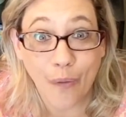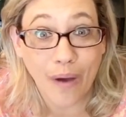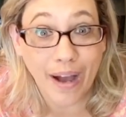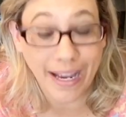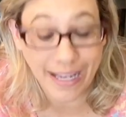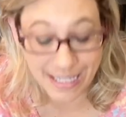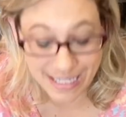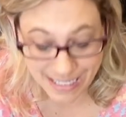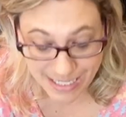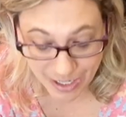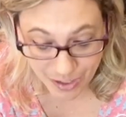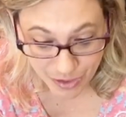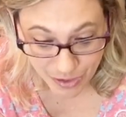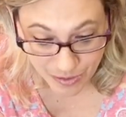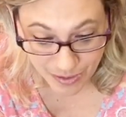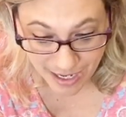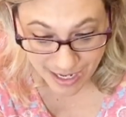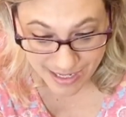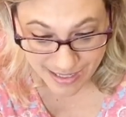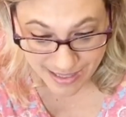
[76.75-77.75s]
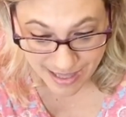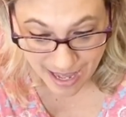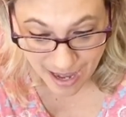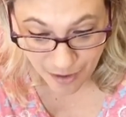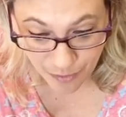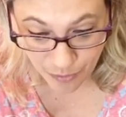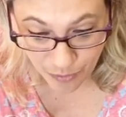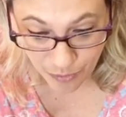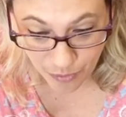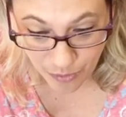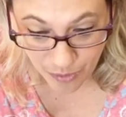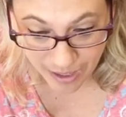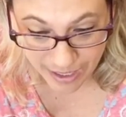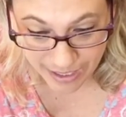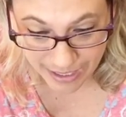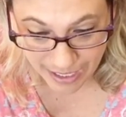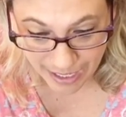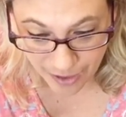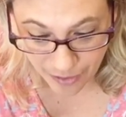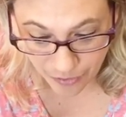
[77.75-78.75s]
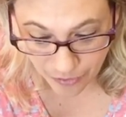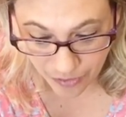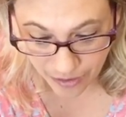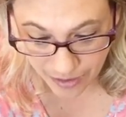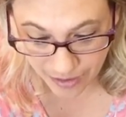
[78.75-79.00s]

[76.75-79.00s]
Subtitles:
I can tell you guys that right now.